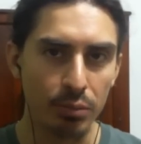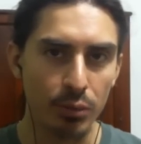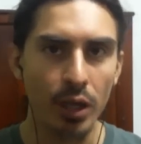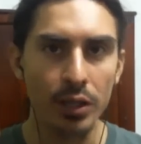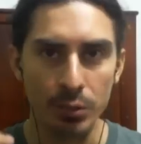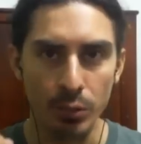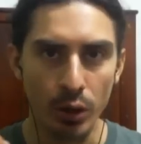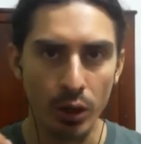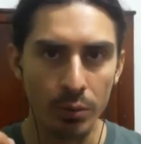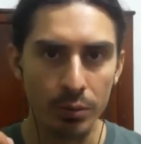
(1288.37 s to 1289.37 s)
causing more
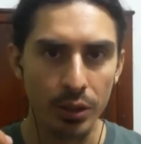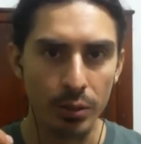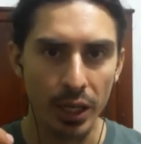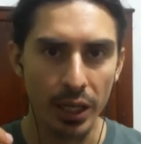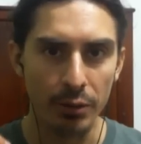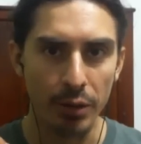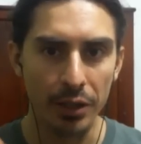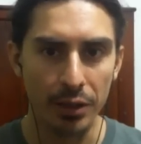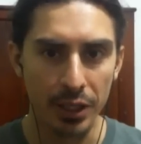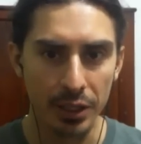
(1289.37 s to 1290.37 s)
harm to their body
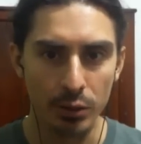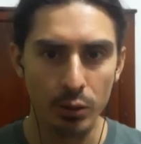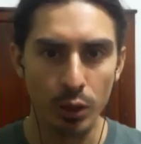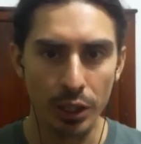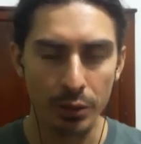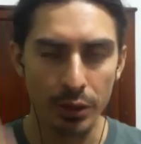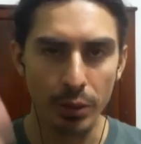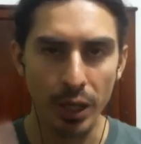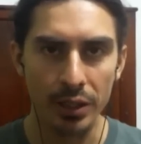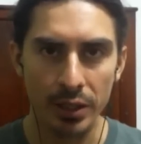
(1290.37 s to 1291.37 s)
rather than working with the
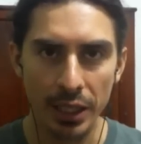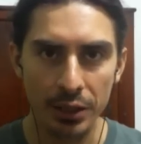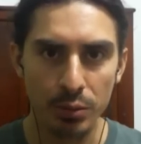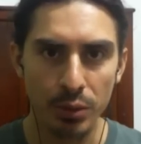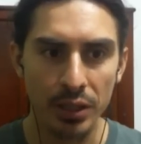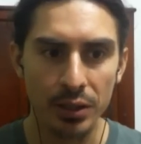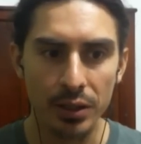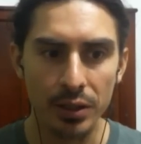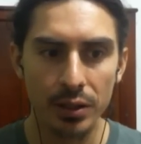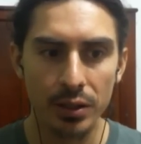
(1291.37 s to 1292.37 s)
body's natural
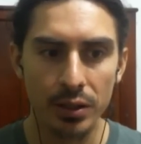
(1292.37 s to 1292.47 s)
process.